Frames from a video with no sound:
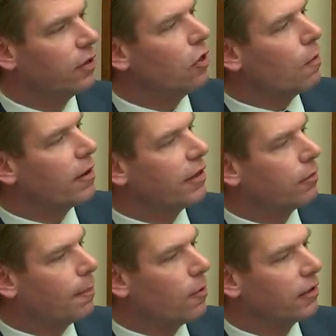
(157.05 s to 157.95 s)
Nowhere in
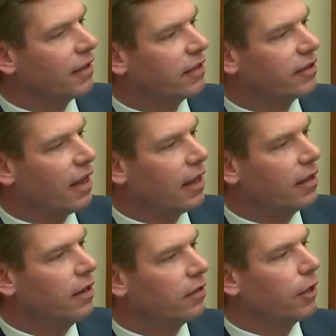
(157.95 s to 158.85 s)
the report did it
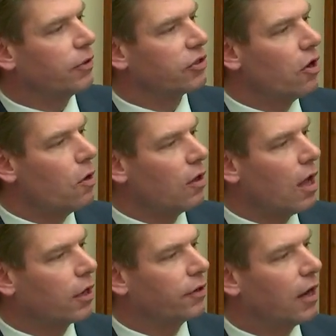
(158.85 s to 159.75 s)
say, there is no
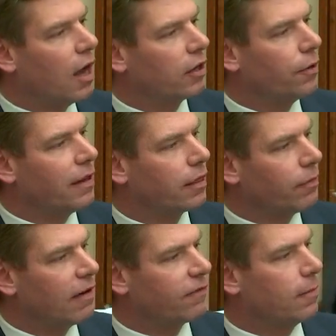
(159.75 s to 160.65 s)
longer an ongoing
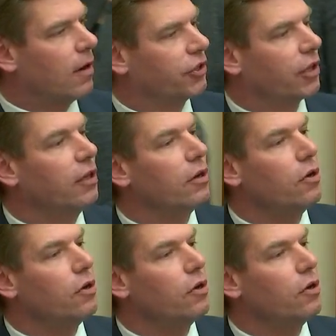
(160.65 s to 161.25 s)
threat from Russia.